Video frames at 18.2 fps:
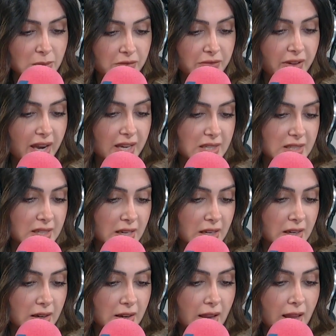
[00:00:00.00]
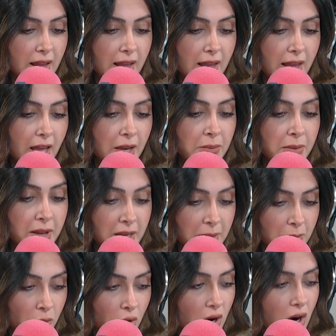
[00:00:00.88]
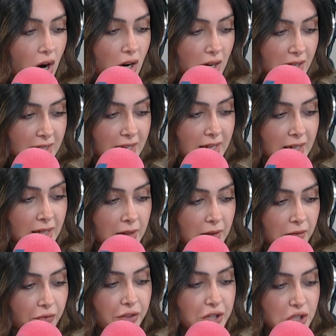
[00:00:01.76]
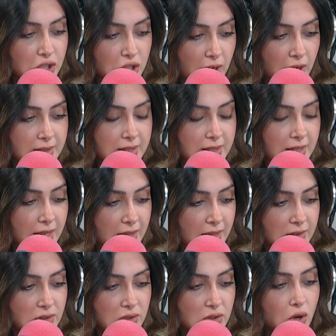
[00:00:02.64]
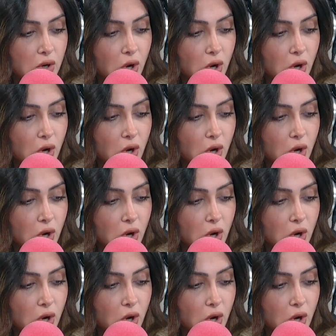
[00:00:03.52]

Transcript: been vaccinated, and many more are getting these shots against